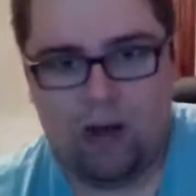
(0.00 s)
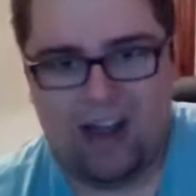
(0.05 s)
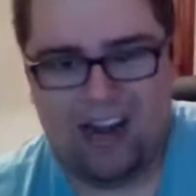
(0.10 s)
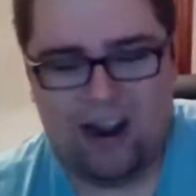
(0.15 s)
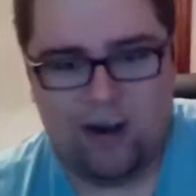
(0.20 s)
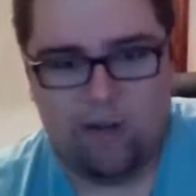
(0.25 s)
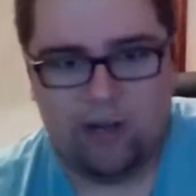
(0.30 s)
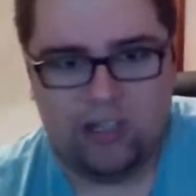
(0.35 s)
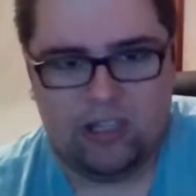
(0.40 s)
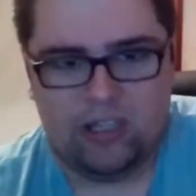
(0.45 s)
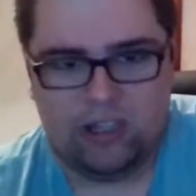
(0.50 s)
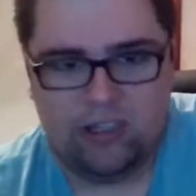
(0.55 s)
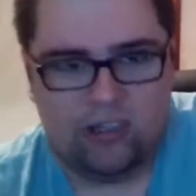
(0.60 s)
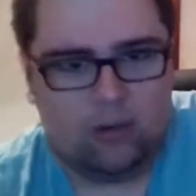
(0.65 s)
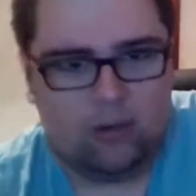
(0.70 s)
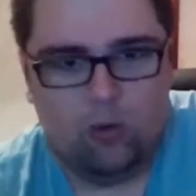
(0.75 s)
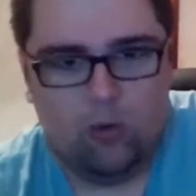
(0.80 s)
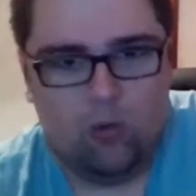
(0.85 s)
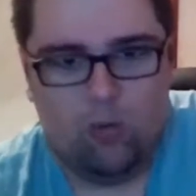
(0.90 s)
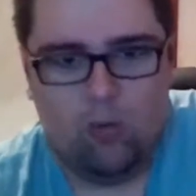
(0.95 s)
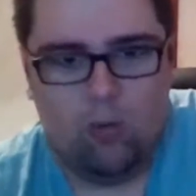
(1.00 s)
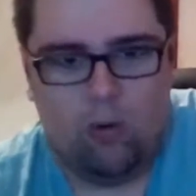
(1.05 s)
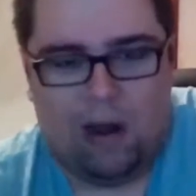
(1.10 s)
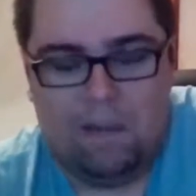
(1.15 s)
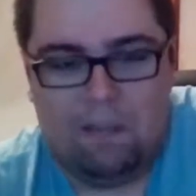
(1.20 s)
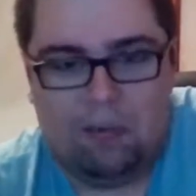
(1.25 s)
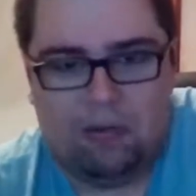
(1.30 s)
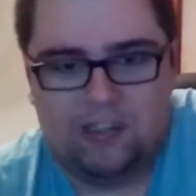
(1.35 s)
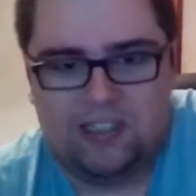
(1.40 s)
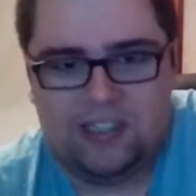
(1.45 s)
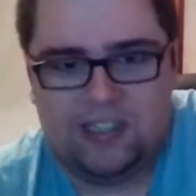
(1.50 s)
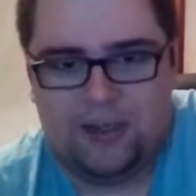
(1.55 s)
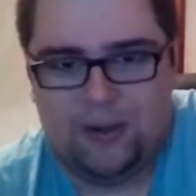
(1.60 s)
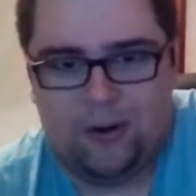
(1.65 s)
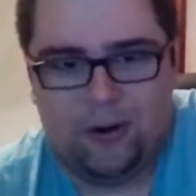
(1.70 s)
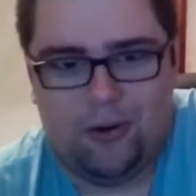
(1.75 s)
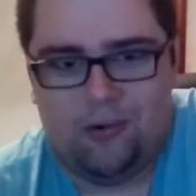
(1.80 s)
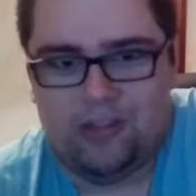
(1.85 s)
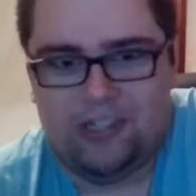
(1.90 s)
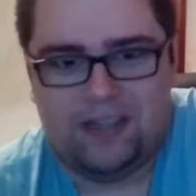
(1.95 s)
when i return to
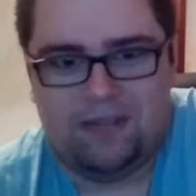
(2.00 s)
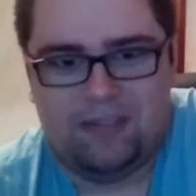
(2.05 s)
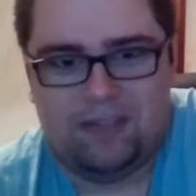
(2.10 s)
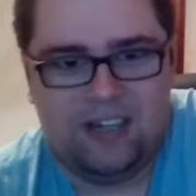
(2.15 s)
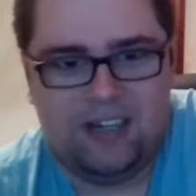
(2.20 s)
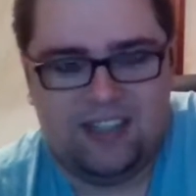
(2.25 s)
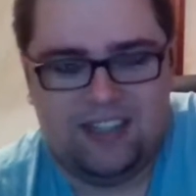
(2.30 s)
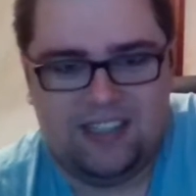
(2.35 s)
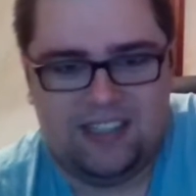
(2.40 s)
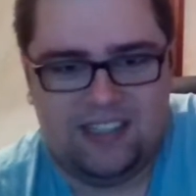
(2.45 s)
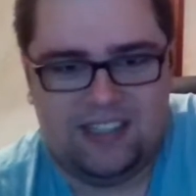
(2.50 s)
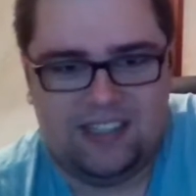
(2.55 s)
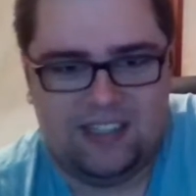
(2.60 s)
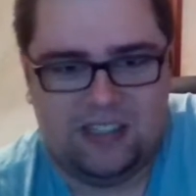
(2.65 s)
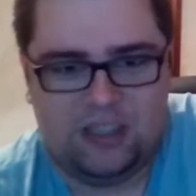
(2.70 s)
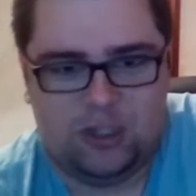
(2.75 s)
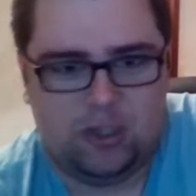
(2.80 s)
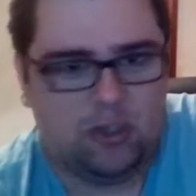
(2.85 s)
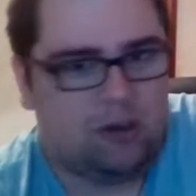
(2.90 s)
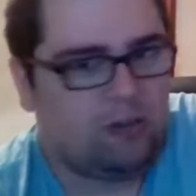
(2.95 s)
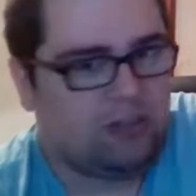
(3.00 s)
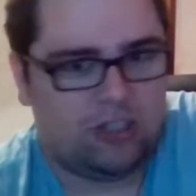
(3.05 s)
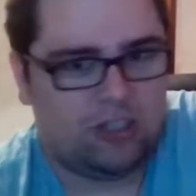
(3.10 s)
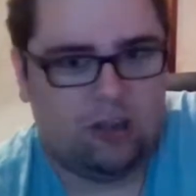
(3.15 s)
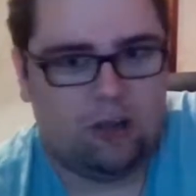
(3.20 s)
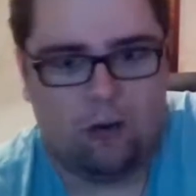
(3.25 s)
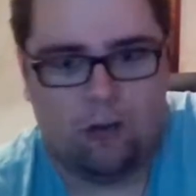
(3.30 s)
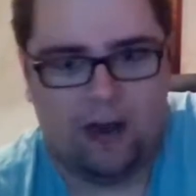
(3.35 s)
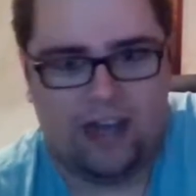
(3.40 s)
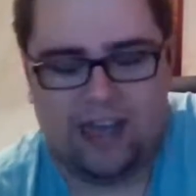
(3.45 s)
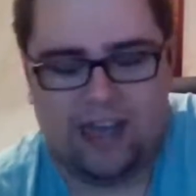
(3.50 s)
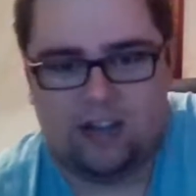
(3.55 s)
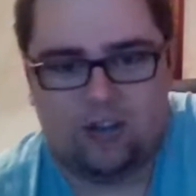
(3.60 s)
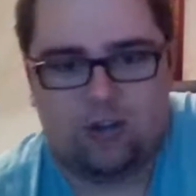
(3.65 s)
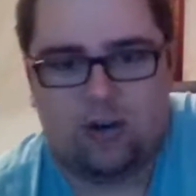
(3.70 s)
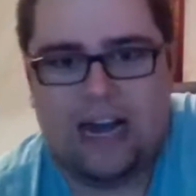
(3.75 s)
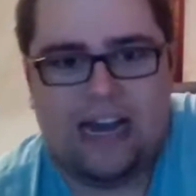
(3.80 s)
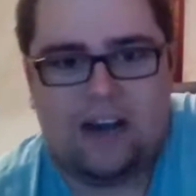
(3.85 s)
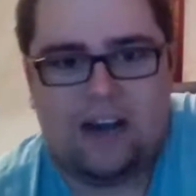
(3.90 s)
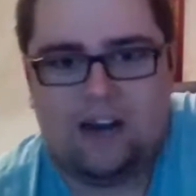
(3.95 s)
1.0 or something like this it's so slow i
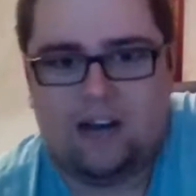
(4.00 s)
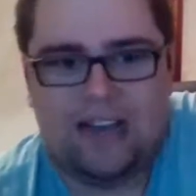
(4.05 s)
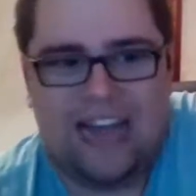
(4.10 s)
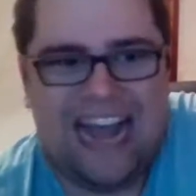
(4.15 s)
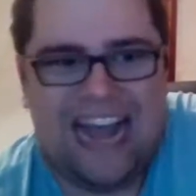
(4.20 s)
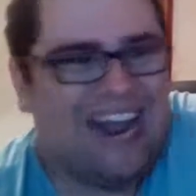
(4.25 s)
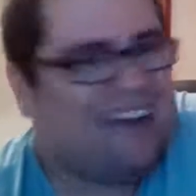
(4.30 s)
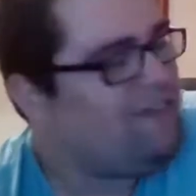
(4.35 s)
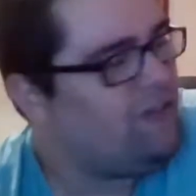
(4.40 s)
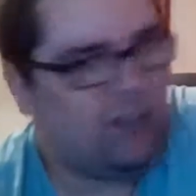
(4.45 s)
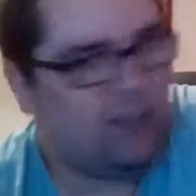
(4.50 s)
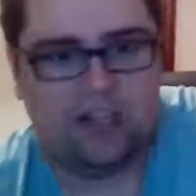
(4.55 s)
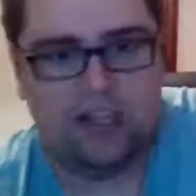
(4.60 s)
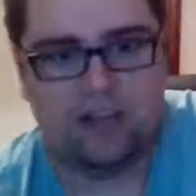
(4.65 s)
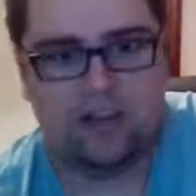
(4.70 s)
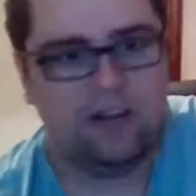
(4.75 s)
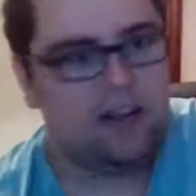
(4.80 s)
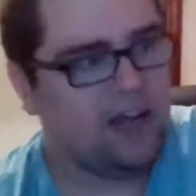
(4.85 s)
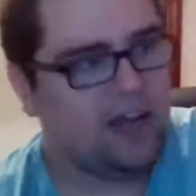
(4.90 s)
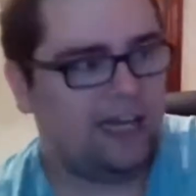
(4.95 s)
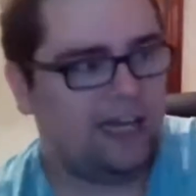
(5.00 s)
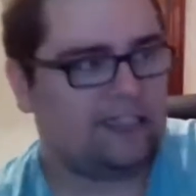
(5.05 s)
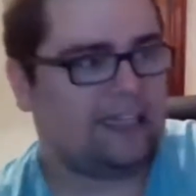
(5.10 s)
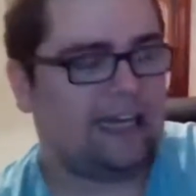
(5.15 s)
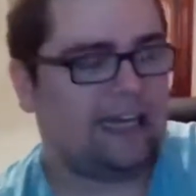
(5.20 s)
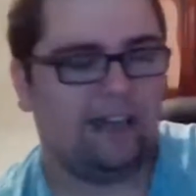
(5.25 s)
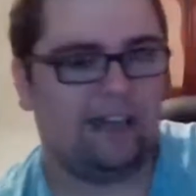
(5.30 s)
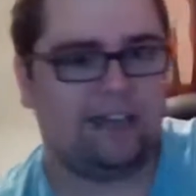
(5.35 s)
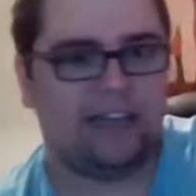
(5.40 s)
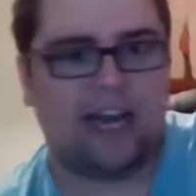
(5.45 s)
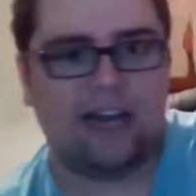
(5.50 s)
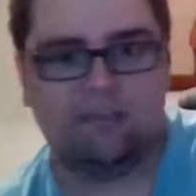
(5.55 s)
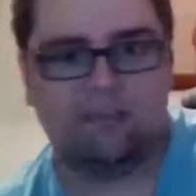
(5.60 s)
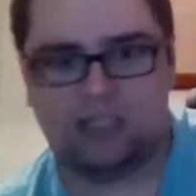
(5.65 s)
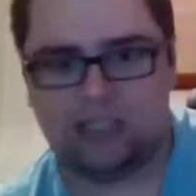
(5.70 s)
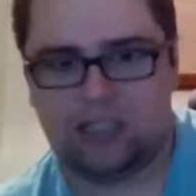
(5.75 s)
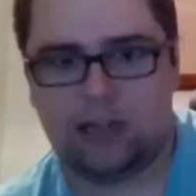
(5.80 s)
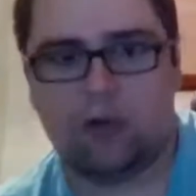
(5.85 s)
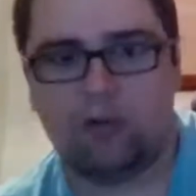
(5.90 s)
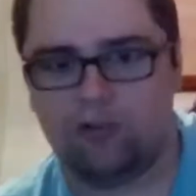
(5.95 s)
can track everything it's like the time
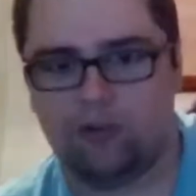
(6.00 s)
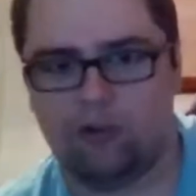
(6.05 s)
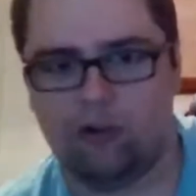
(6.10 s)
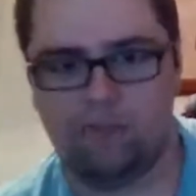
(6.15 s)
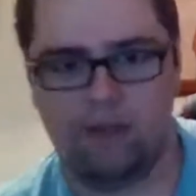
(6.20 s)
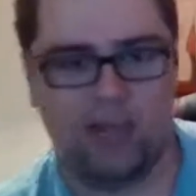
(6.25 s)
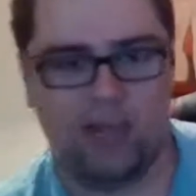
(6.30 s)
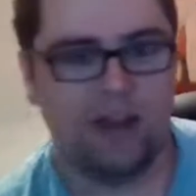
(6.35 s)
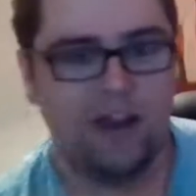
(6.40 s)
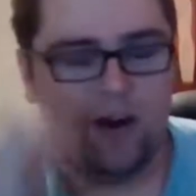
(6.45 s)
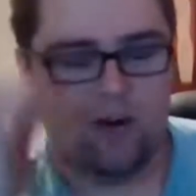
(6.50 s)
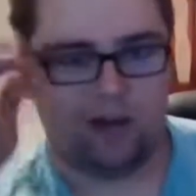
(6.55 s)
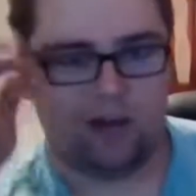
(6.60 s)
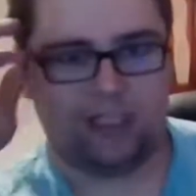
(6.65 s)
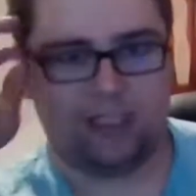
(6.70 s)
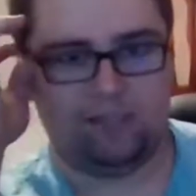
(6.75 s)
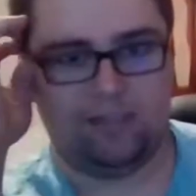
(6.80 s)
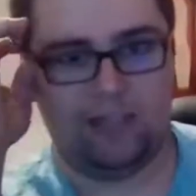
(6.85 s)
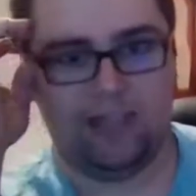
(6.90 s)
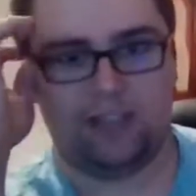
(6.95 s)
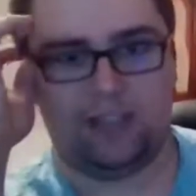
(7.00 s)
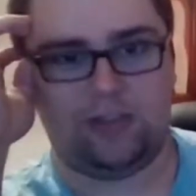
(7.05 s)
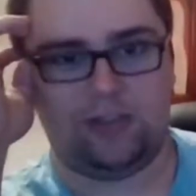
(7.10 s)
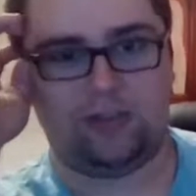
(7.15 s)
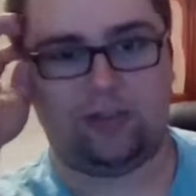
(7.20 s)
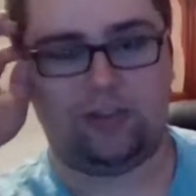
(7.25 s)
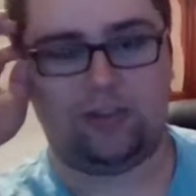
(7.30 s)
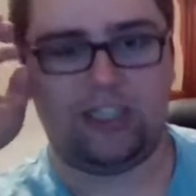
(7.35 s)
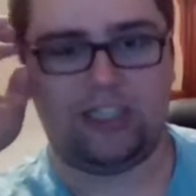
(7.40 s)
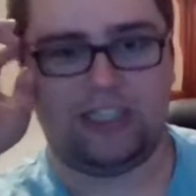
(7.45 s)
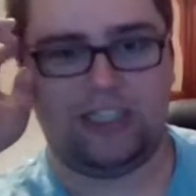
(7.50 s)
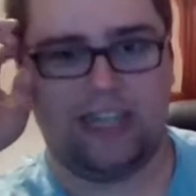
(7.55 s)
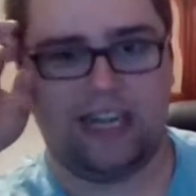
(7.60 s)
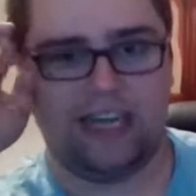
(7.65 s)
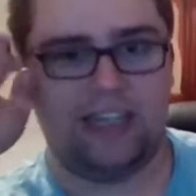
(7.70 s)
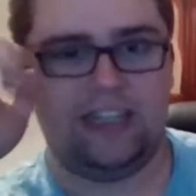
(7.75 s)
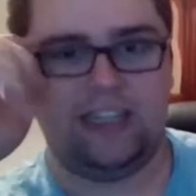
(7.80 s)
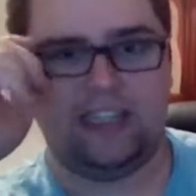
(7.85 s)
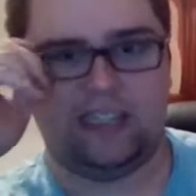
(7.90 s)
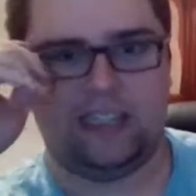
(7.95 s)
slowed for me or something like this so just
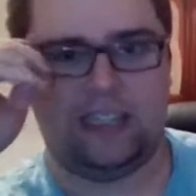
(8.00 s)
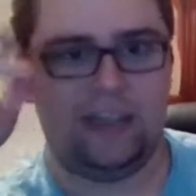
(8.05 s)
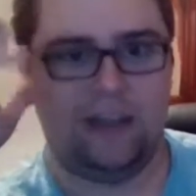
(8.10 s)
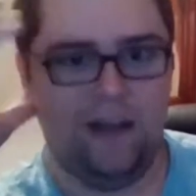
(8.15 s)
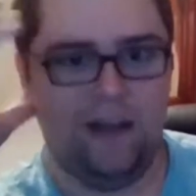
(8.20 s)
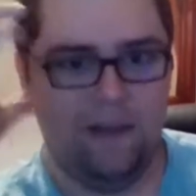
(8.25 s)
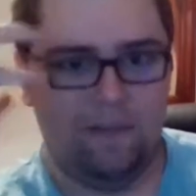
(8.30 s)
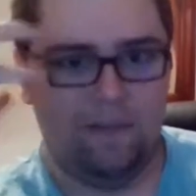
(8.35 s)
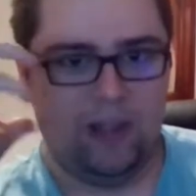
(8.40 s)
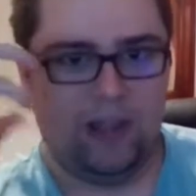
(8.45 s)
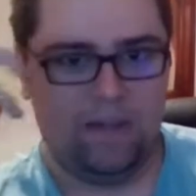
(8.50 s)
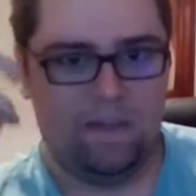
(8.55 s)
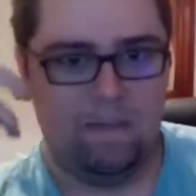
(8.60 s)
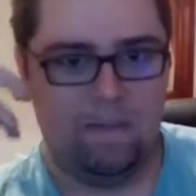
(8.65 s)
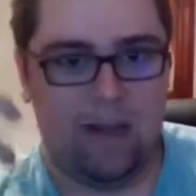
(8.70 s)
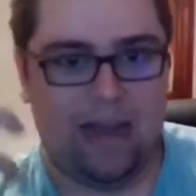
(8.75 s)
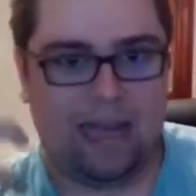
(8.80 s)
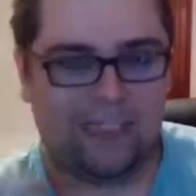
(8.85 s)
like this uh,